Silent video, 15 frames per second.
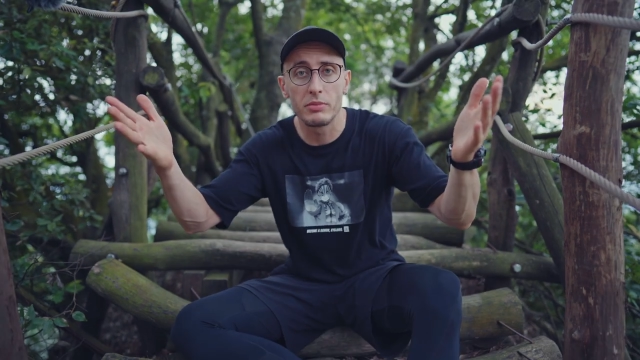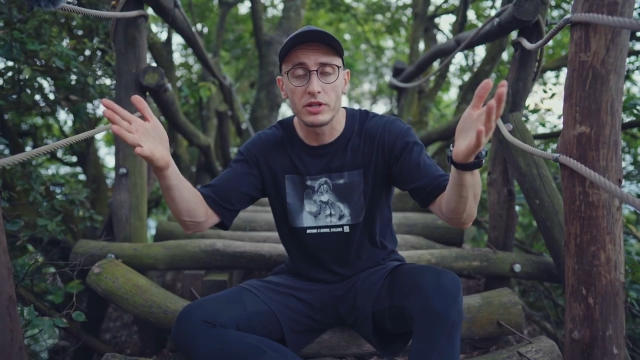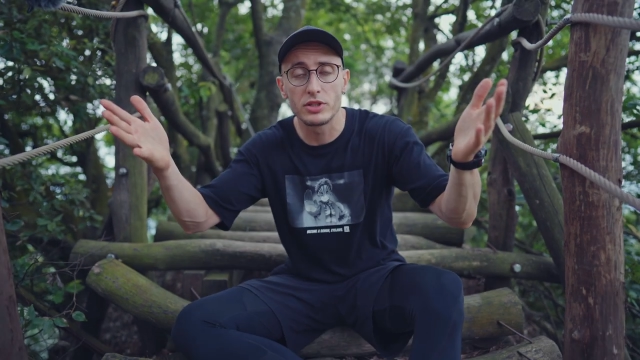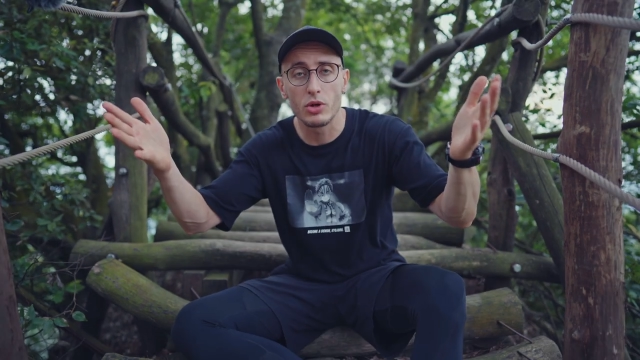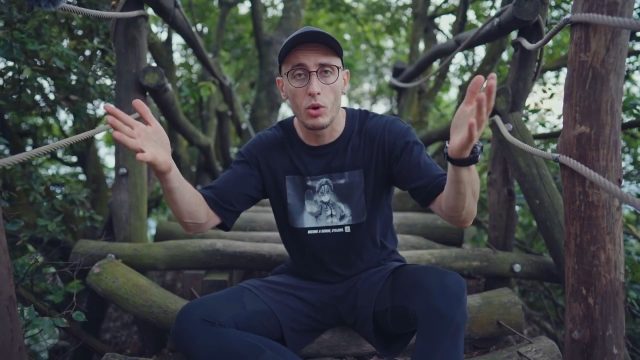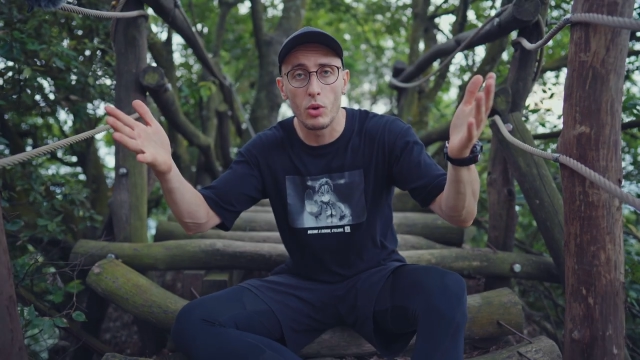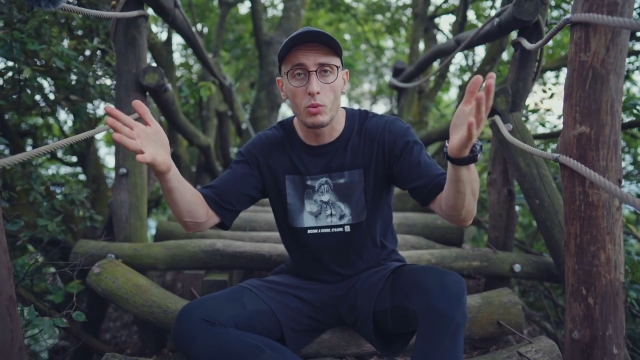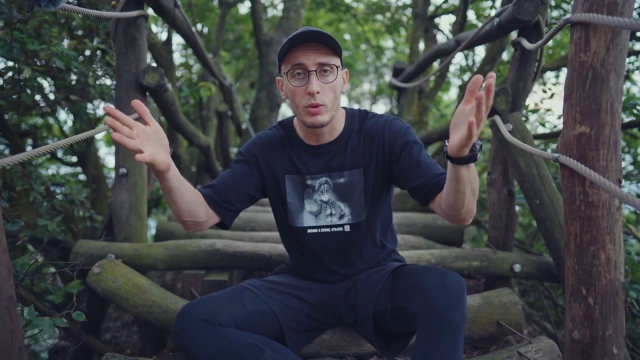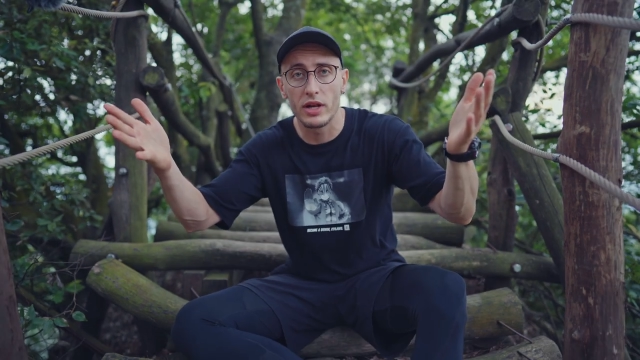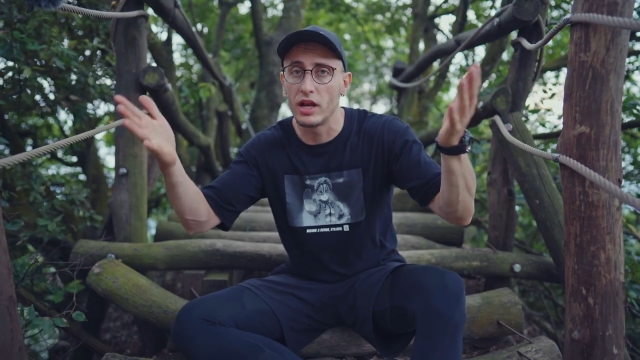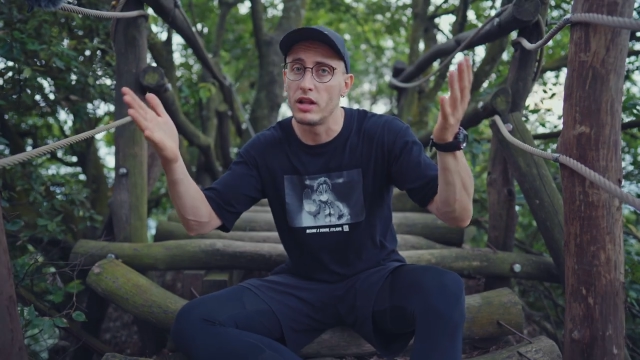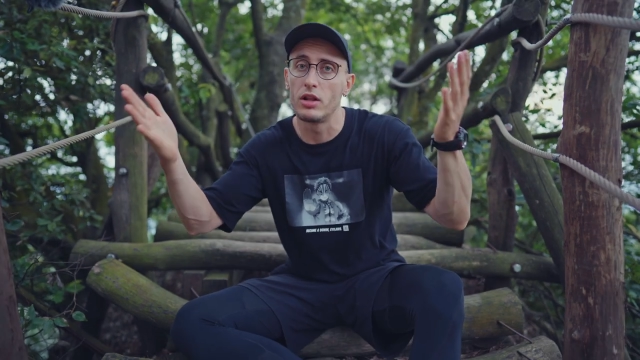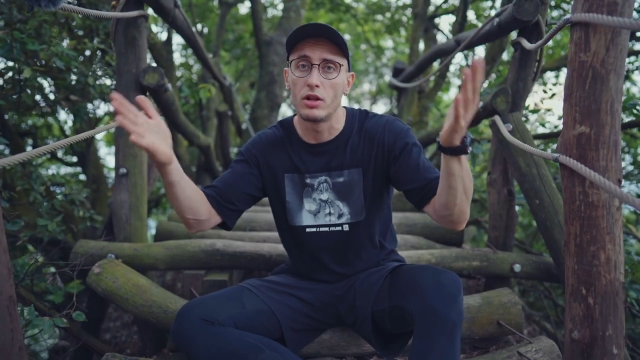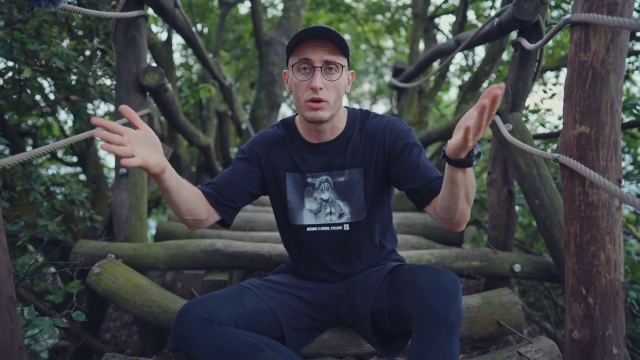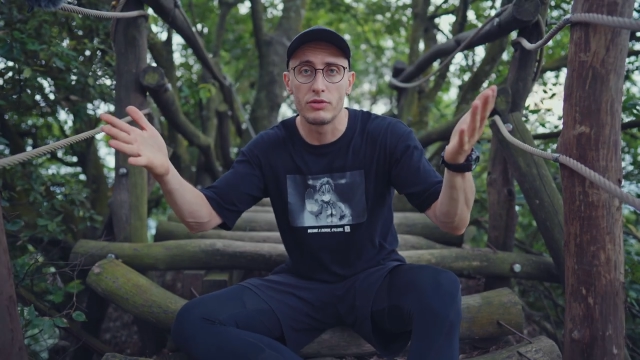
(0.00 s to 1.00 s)
much all what I
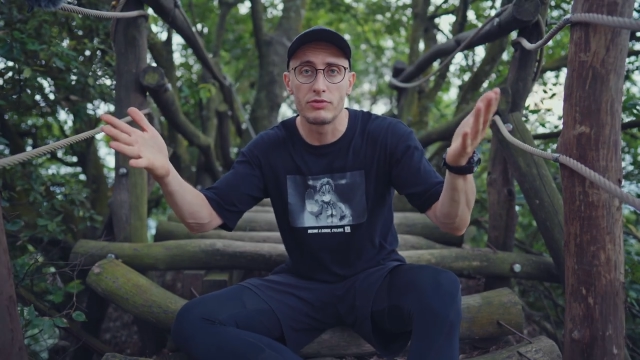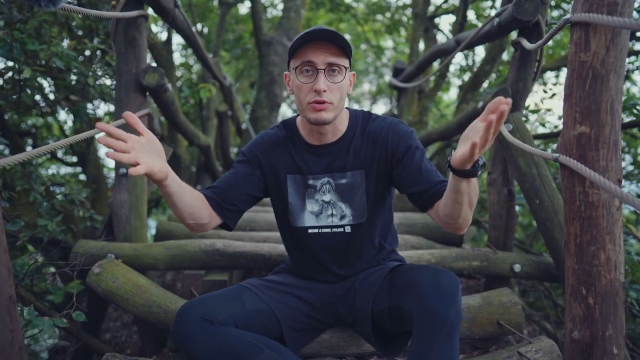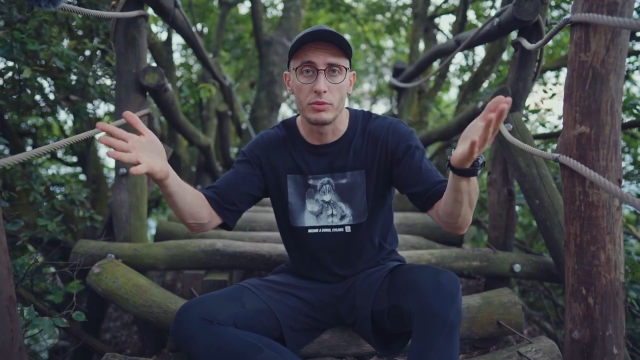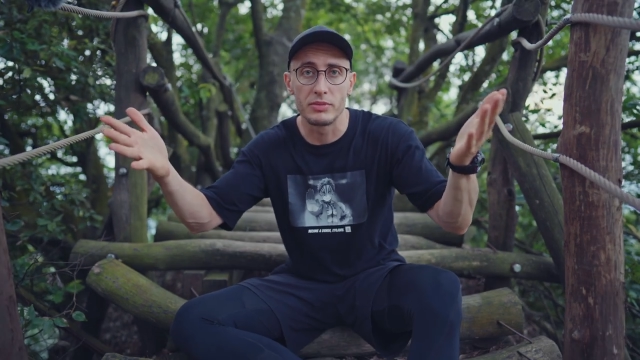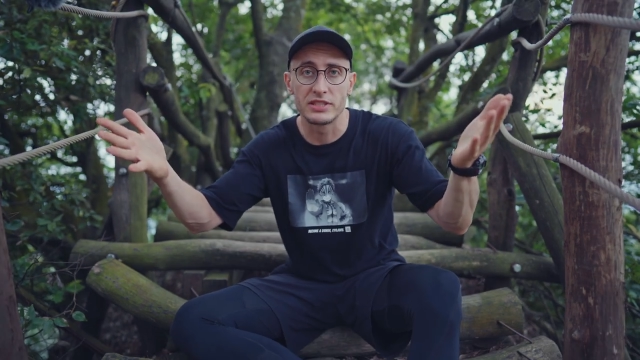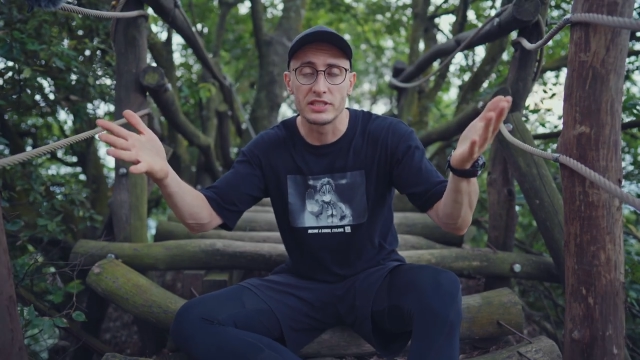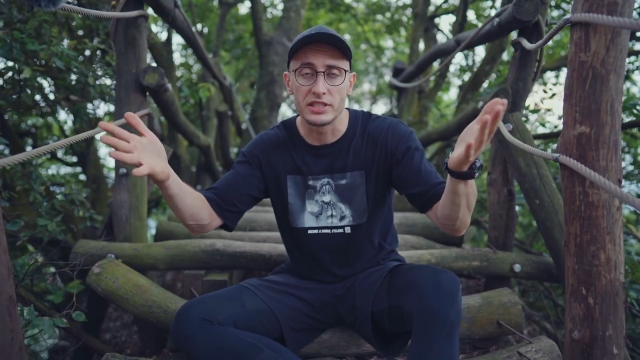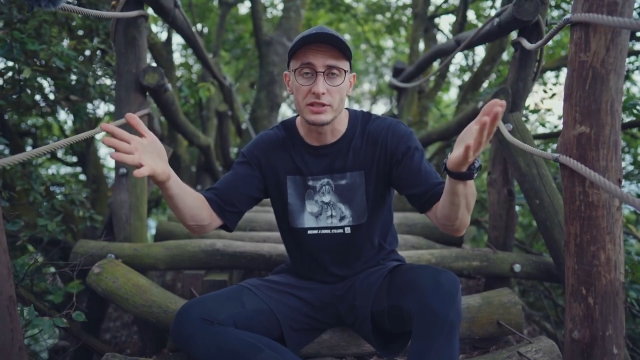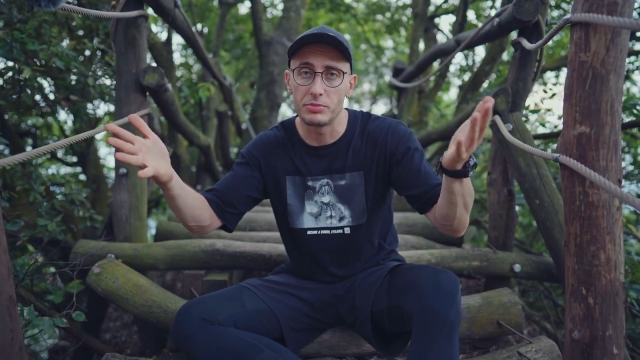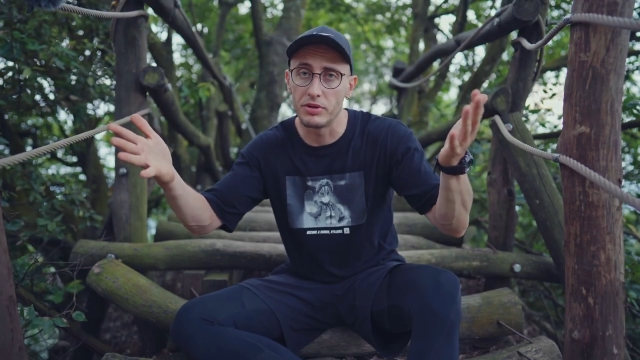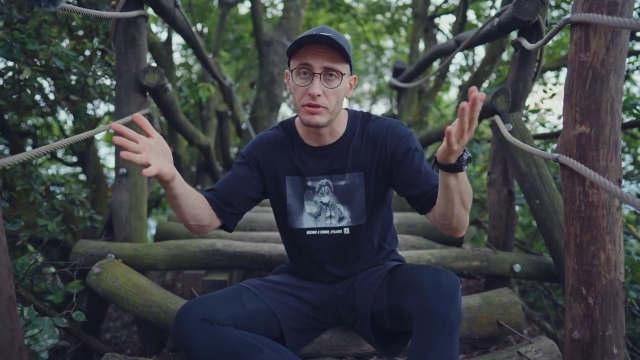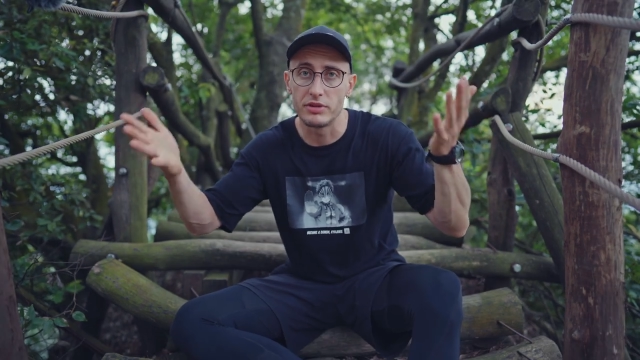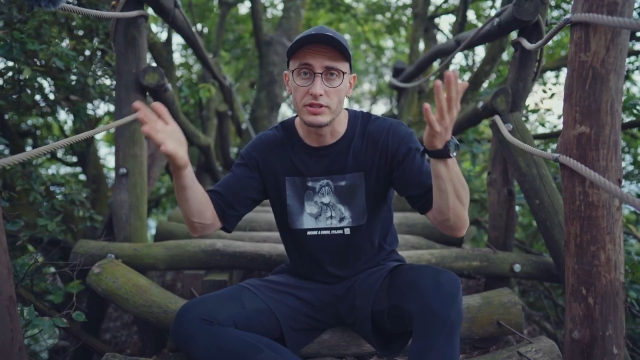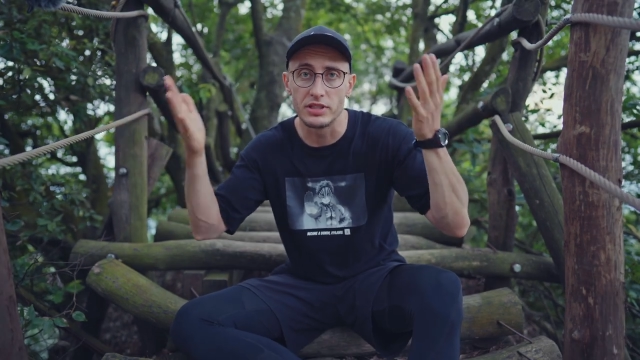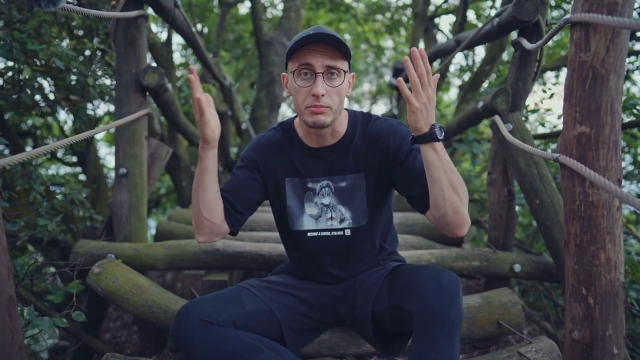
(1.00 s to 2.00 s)
learned from this
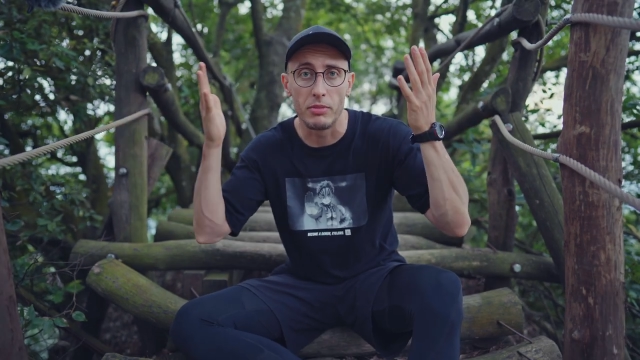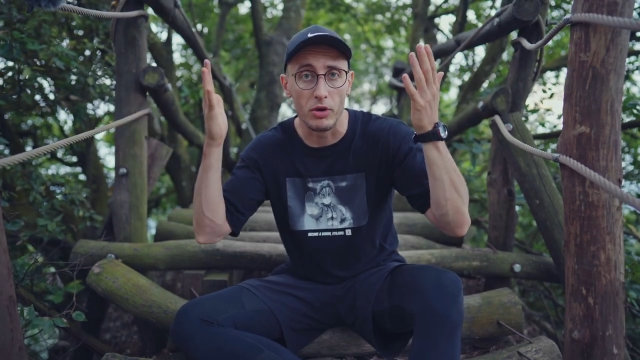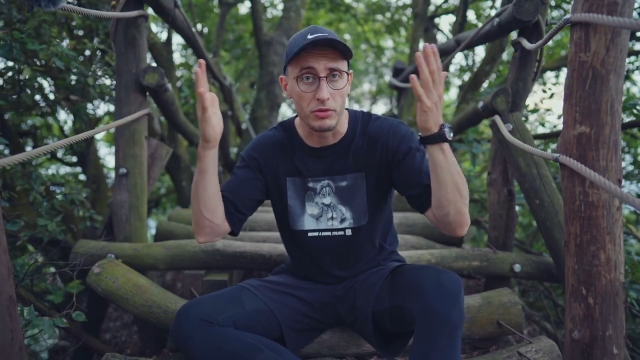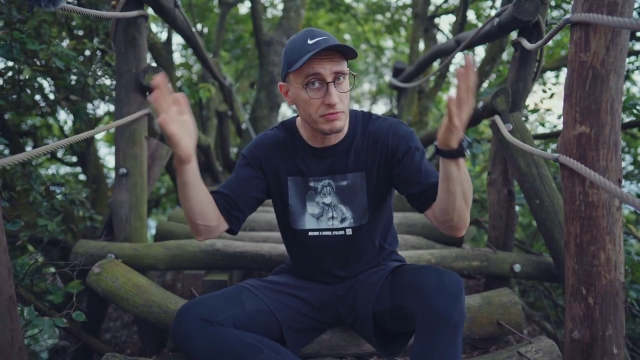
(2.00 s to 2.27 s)
experience about